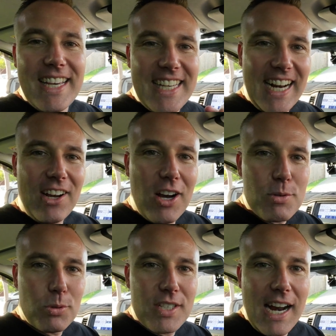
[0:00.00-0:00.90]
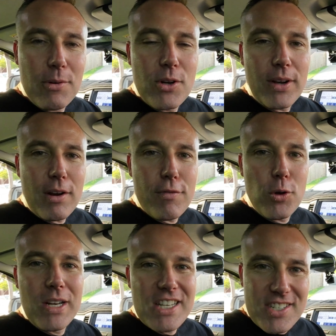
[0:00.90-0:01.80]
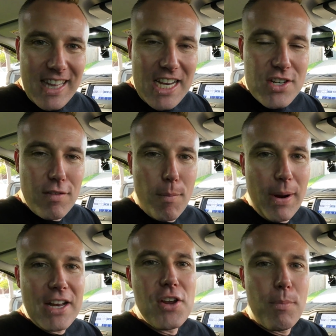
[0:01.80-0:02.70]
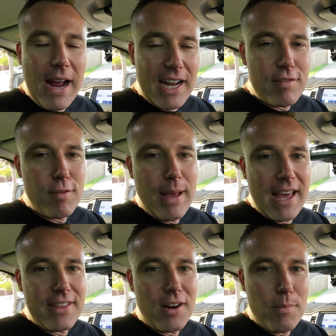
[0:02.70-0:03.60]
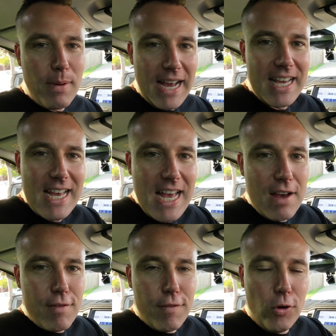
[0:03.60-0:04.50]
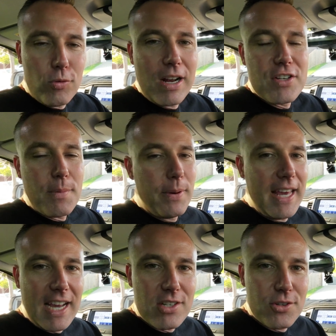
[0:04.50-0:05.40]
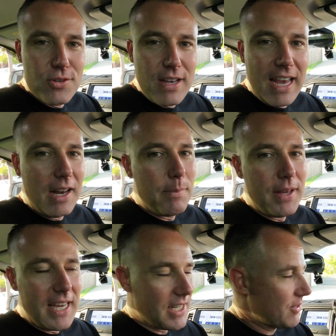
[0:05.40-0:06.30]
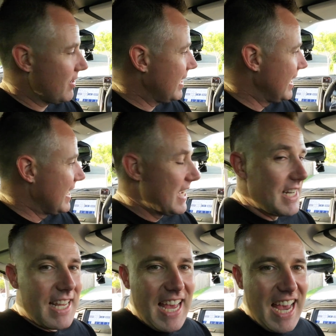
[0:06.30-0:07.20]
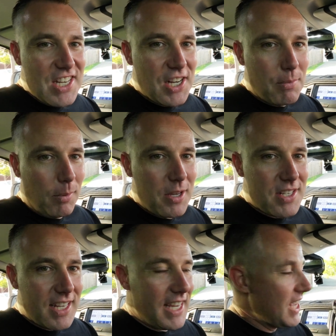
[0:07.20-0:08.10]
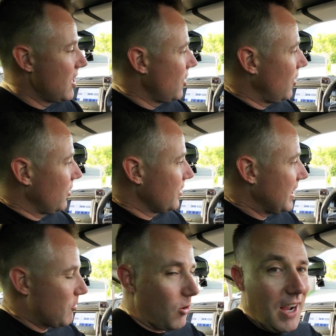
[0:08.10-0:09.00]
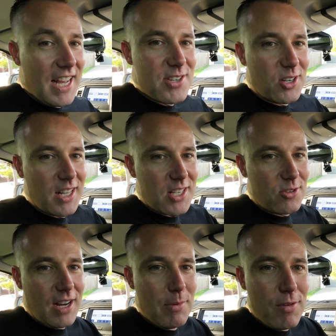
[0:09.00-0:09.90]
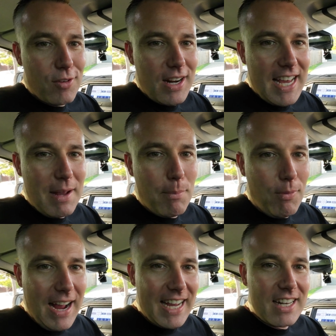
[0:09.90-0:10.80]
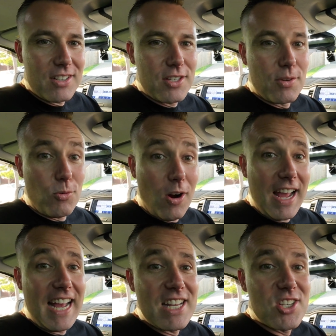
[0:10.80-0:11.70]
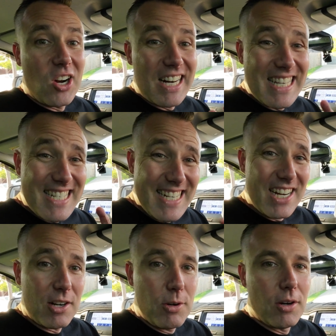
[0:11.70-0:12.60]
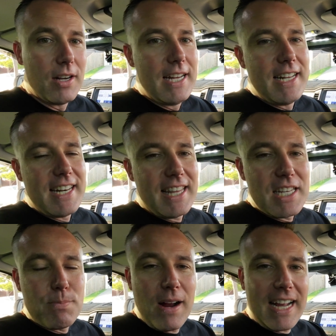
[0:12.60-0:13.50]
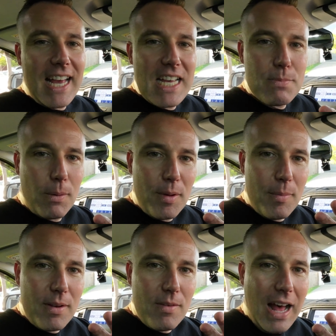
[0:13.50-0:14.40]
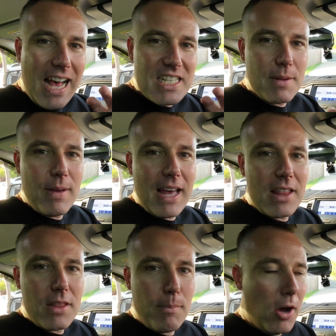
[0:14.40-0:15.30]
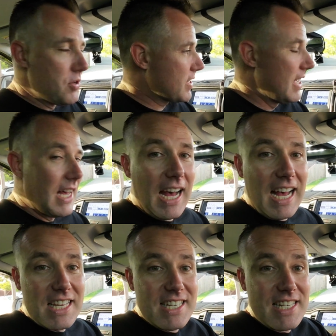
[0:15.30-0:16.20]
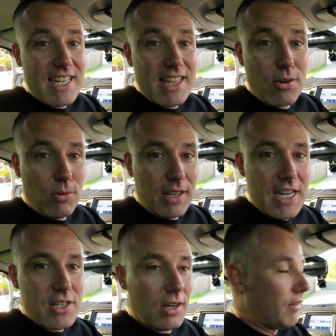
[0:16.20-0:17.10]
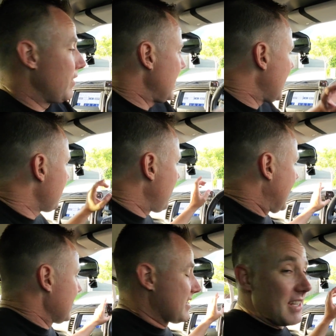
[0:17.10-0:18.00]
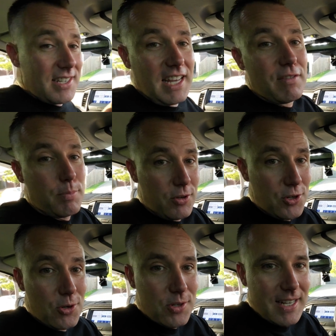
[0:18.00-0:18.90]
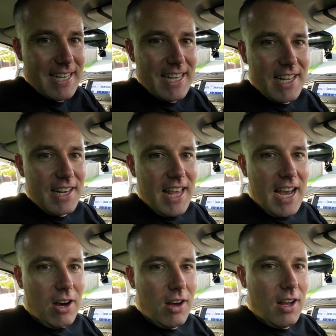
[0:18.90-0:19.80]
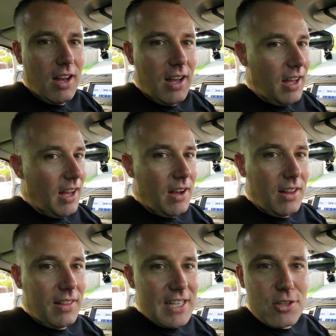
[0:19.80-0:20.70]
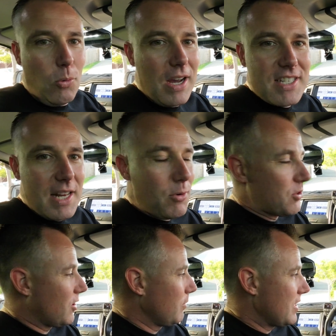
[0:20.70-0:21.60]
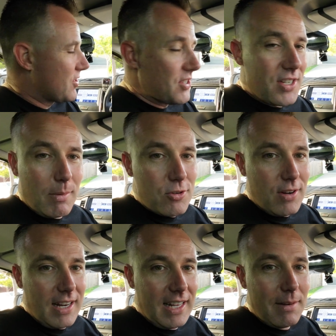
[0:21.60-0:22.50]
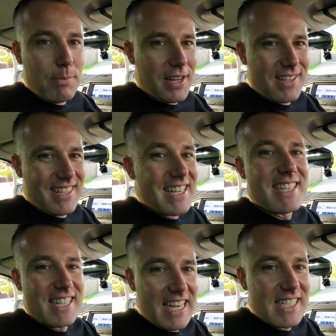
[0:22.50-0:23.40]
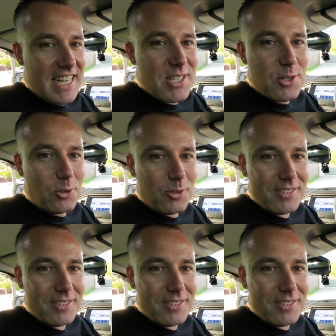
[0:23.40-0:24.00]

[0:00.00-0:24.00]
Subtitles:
G'day guys, well today we're doing a review and installation of a brand new bracket from Out There and Back for Ford Ranger PX2 and PX3. Now as you can probably see on the right hand side of the screen, we've got a bracket to the right hand side of the steering wheel. Now this bracket has probably been asked about the most since the release of the other brackets that Steve's produced. Now let's not waste any more time, let's just jump straight in because this is an easy install.